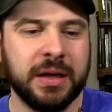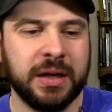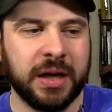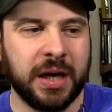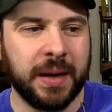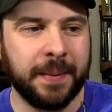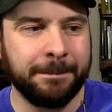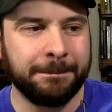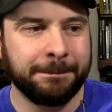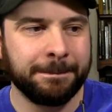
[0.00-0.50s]

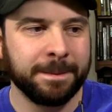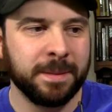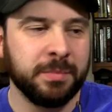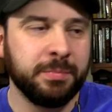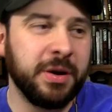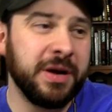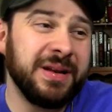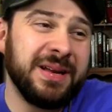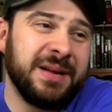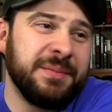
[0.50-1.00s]
Um,
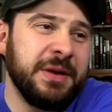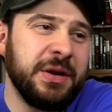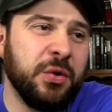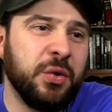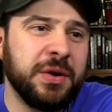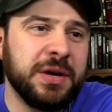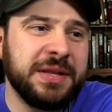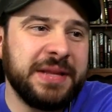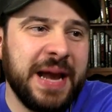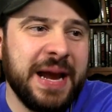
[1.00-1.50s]
but I mean,
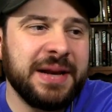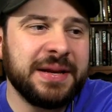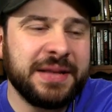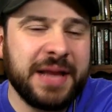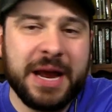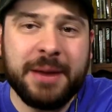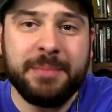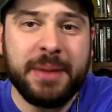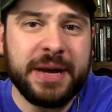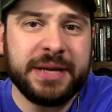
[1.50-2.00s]
on a
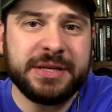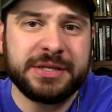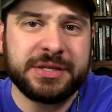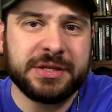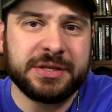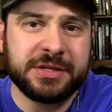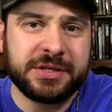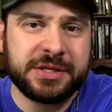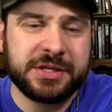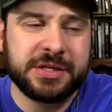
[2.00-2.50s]
day-to-day
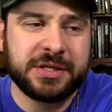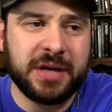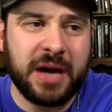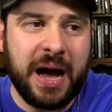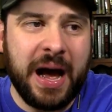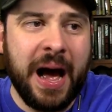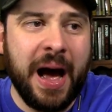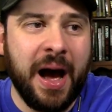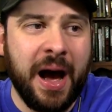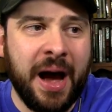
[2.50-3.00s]
basis,
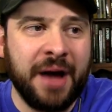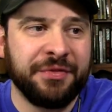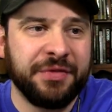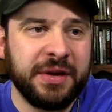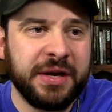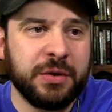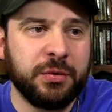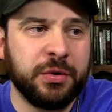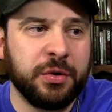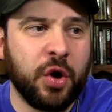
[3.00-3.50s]
I, I
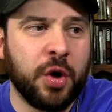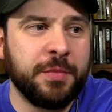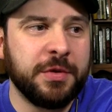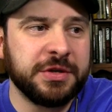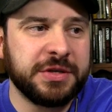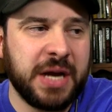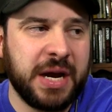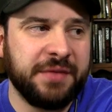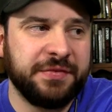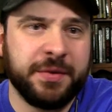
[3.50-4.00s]
think it would
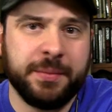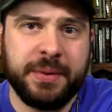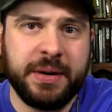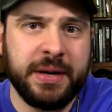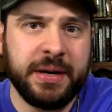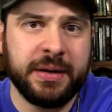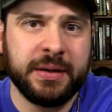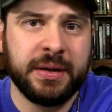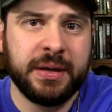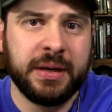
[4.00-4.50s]
almost have to
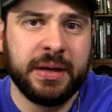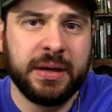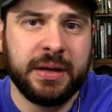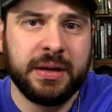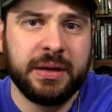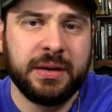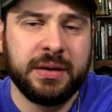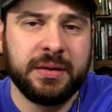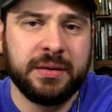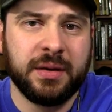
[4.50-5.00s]
be
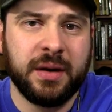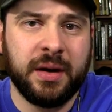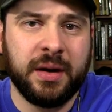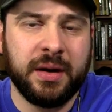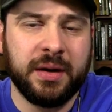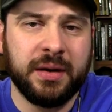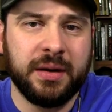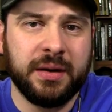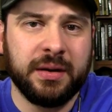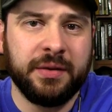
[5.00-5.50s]

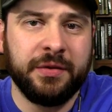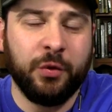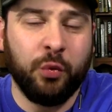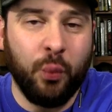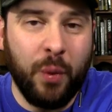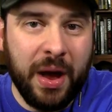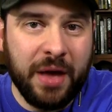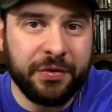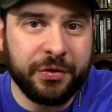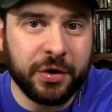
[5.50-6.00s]
uh, the
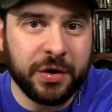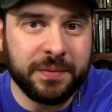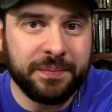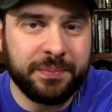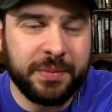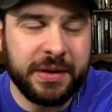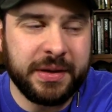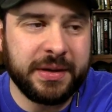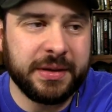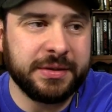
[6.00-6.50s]
weather
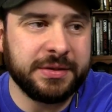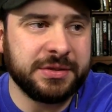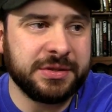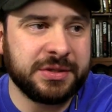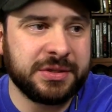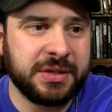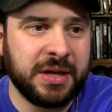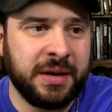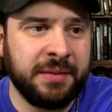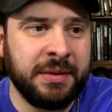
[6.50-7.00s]

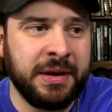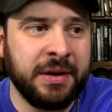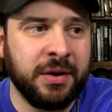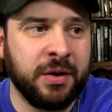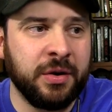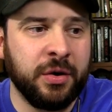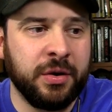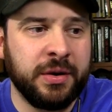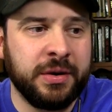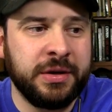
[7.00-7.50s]
because I mean,
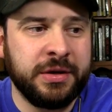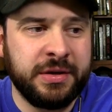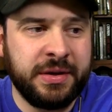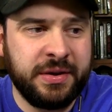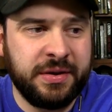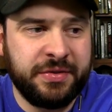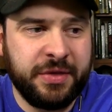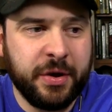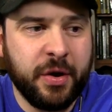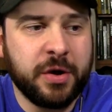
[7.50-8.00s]
uh,
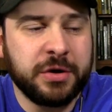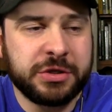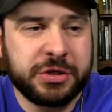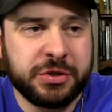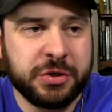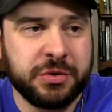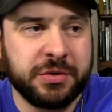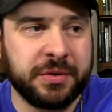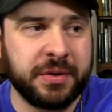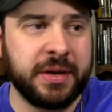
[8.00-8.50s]
there are
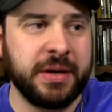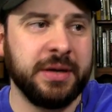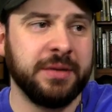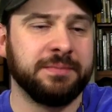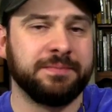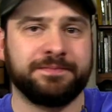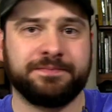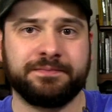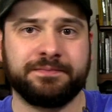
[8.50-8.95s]
certainly